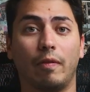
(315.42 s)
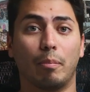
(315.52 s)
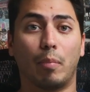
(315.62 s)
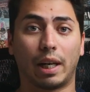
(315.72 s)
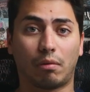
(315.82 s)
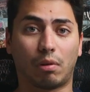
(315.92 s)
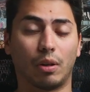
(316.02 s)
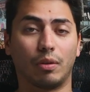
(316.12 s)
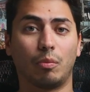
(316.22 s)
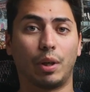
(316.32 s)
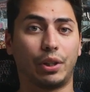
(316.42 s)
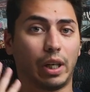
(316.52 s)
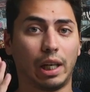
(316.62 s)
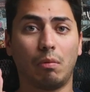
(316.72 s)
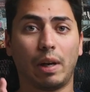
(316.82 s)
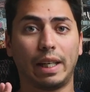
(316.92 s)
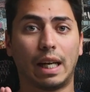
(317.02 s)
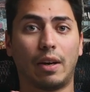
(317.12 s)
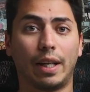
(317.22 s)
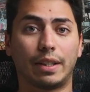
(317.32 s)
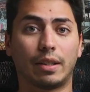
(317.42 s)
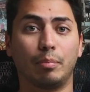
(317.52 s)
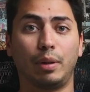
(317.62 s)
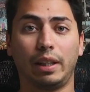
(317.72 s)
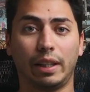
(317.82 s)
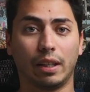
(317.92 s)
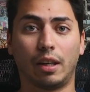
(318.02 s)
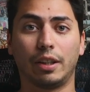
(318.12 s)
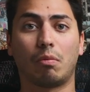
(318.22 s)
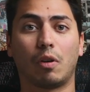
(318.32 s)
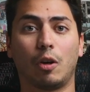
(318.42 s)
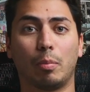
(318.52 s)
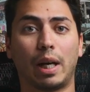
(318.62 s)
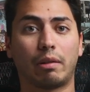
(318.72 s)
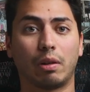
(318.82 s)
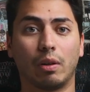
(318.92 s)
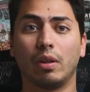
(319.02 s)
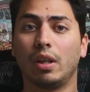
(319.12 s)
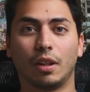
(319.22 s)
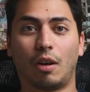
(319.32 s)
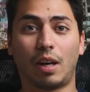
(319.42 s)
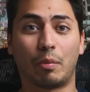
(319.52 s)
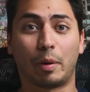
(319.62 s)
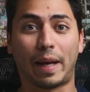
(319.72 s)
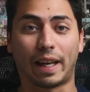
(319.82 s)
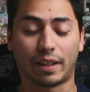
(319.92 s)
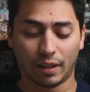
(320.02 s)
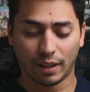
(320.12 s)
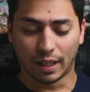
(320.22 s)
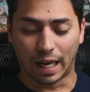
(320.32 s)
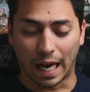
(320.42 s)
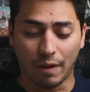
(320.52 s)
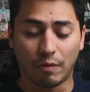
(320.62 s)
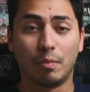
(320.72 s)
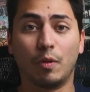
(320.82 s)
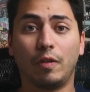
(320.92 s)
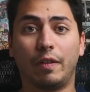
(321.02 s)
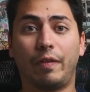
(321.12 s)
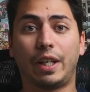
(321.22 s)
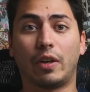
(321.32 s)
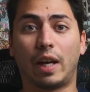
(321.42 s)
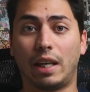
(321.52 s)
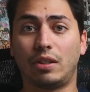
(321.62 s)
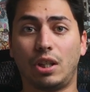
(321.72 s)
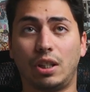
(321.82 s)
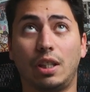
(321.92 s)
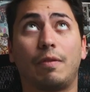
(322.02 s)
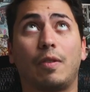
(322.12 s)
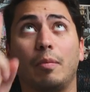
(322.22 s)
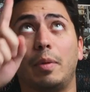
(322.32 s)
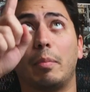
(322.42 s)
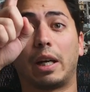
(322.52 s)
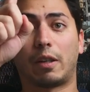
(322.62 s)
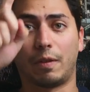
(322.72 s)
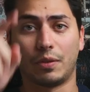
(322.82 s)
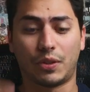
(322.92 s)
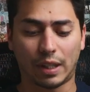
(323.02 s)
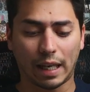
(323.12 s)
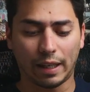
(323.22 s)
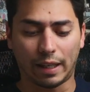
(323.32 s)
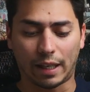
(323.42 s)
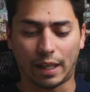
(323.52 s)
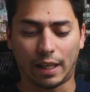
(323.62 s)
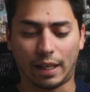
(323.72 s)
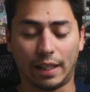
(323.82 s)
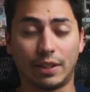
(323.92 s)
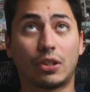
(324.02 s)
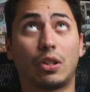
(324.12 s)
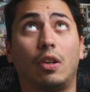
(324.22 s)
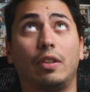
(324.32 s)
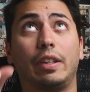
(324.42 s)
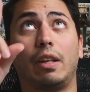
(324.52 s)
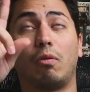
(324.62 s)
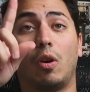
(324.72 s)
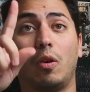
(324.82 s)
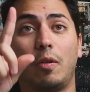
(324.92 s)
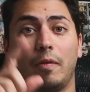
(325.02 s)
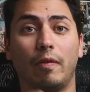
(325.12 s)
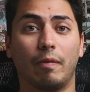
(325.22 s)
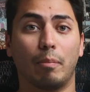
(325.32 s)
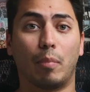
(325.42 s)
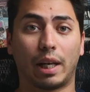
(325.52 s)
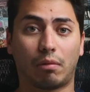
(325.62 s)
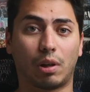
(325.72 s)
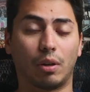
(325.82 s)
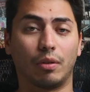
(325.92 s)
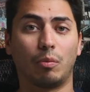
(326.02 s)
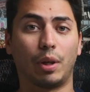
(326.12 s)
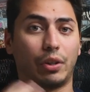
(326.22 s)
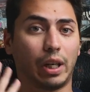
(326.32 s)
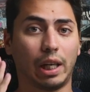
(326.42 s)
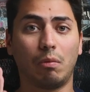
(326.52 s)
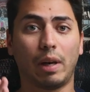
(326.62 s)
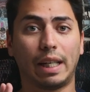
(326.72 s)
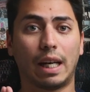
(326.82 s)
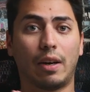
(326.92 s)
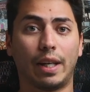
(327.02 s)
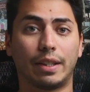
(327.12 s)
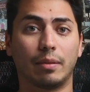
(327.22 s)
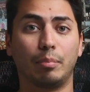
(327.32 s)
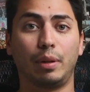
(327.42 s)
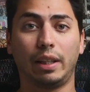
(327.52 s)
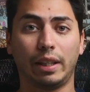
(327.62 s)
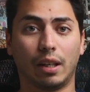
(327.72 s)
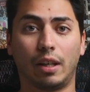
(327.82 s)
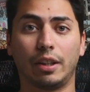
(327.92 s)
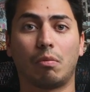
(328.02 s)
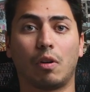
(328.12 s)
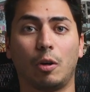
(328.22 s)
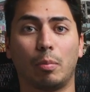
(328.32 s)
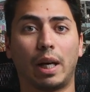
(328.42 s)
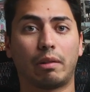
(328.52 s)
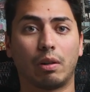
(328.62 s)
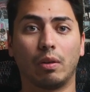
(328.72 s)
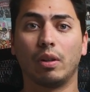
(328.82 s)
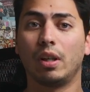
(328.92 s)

Micro. What you're hearing right now is completely on the Rode Micro. Alright, we're back. I've removed the video NTG from the microphone stand and I installed the Rode Micro. What you're hearing right now is completely on the Rode Micro.